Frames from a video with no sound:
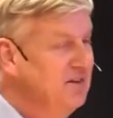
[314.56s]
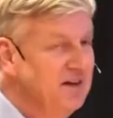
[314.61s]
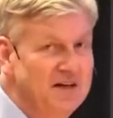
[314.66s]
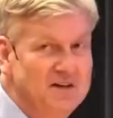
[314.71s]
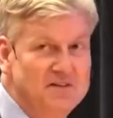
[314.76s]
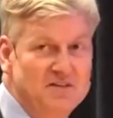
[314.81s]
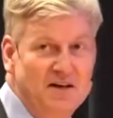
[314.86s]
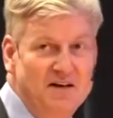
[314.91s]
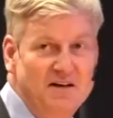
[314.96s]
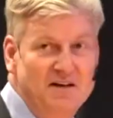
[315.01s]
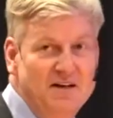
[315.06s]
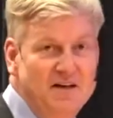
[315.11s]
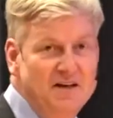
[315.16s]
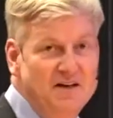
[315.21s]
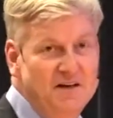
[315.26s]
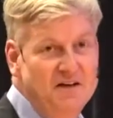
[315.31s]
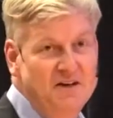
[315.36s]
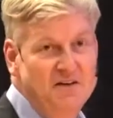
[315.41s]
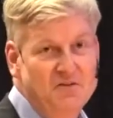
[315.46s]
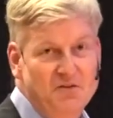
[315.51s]
data.
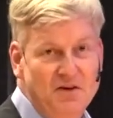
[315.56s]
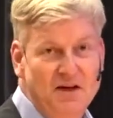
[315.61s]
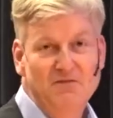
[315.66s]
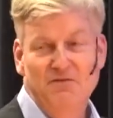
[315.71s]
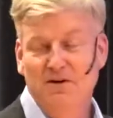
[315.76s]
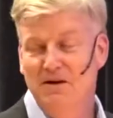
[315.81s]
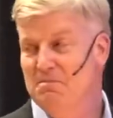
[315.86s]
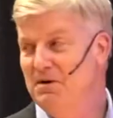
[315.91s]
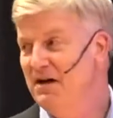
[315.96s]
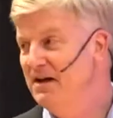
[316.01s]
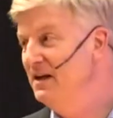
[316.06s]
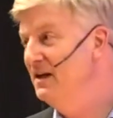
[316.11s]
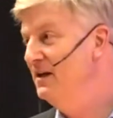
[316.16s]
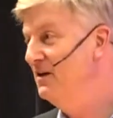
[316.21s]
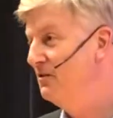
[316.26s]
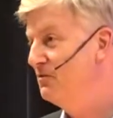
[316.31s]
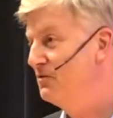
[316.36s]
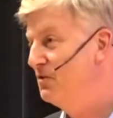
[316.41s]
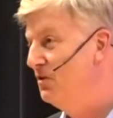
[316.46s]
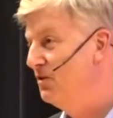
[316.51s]
So everybody,
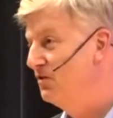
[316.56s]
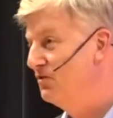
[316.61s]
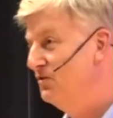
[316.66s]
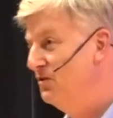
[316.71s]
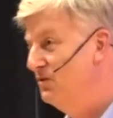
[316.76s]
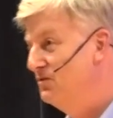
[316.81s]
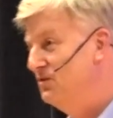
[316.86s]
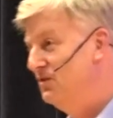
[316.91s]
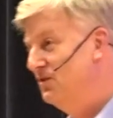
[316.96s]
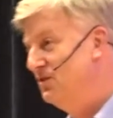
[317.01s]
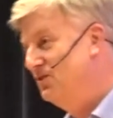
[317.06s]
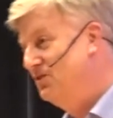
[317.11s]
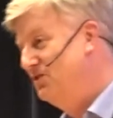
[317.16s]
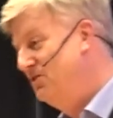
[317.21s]
of course, knows, this,